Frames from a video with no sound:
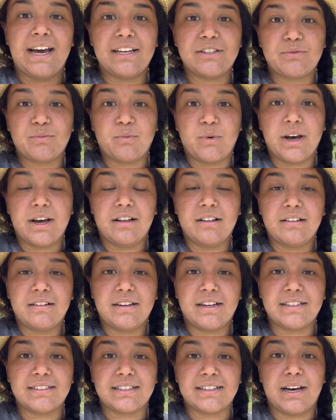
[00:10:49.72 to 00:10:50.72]
as well
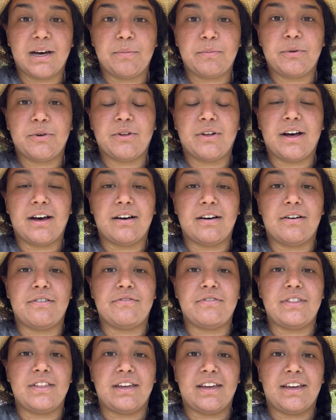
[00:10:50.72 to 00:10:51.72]
as a couple
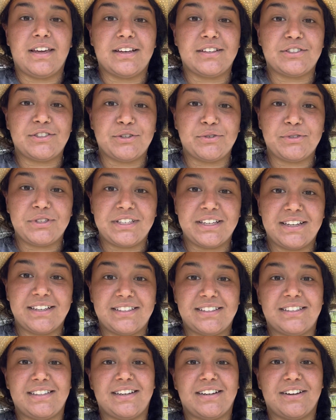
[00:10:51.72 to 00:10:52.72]
of the
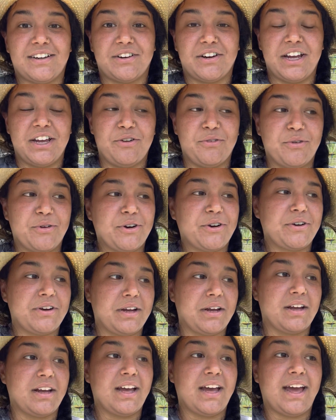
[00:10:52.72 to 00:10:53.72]
associates there in
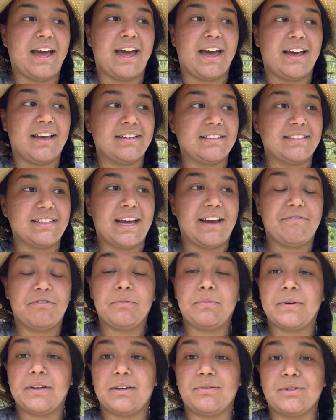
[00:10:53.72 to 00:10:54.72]
ordering, and
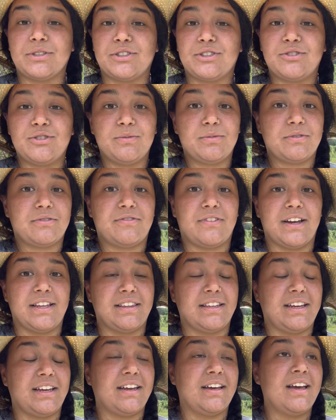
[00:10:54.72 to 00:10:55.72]
everybody was super
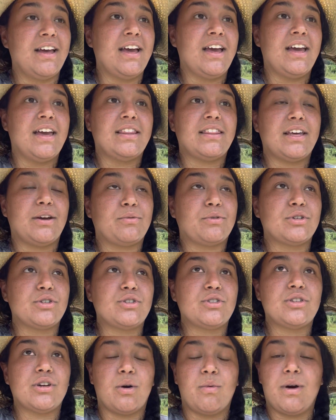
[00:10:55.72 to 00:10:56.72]
friendly. They were
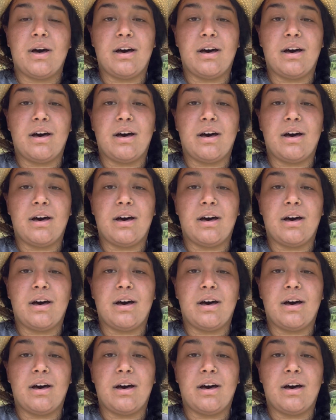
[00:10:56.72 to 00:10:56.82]
so